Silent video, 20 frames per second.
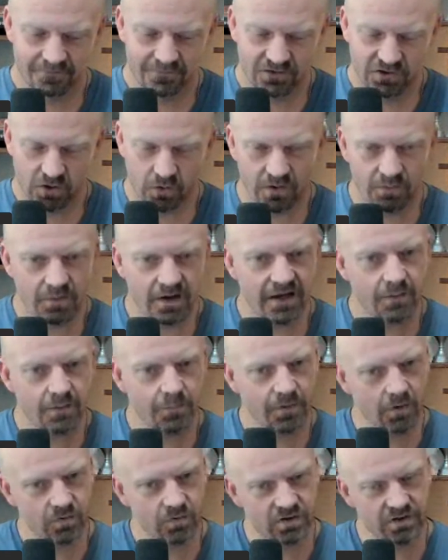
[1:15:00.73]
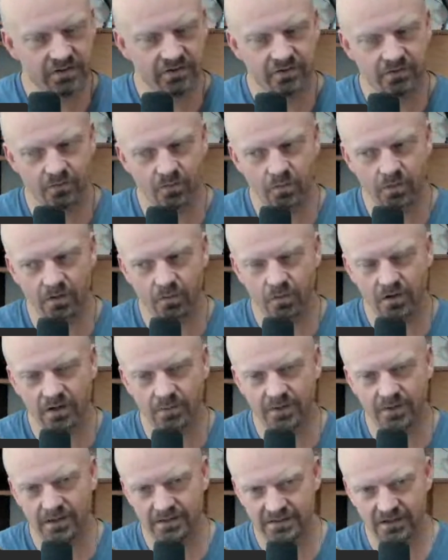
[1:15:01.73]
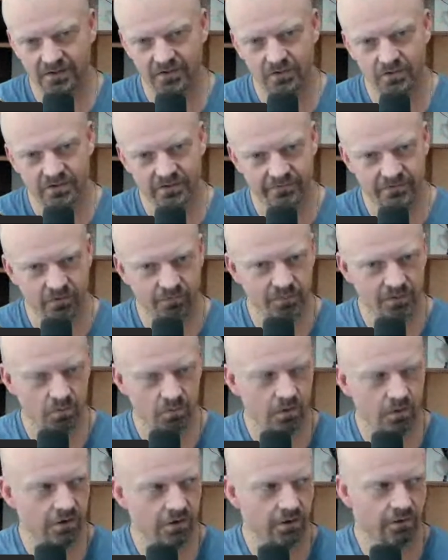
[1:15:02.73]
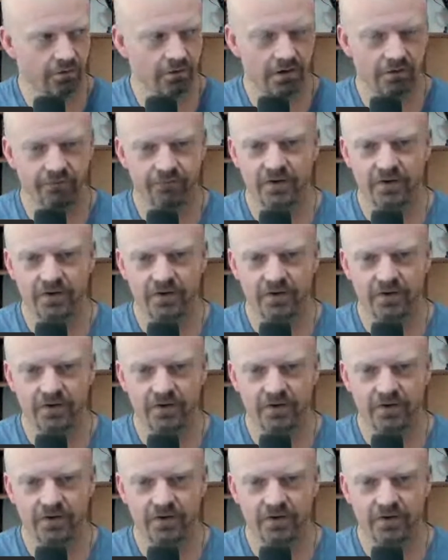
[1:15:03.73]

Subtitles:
Joey, my approaches, what I'm going to tell you is if you've been wandering around